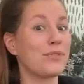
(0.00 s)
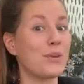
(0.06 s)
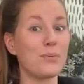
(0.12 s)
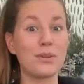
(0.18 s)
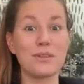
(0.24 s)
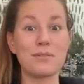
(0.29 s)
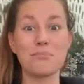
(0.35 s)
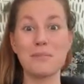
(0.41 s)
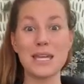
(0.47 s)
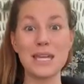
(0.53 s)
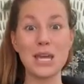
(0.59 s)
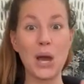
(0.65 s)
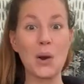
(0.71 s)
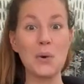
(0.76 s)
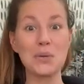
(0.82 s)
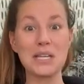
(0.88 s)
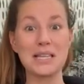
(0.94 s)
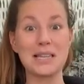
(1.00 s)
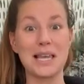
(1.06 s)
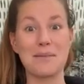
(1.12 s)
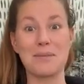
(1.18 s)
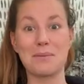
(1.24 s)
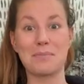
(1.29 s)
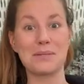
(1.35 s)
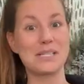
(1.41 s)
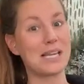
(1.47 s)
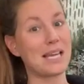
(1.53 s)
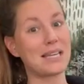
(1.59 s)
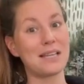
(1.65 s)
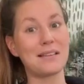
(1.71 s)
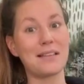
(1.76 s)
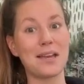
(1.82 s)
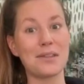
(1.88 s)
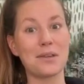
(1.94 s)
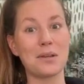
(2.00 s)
with me holding them and pretending like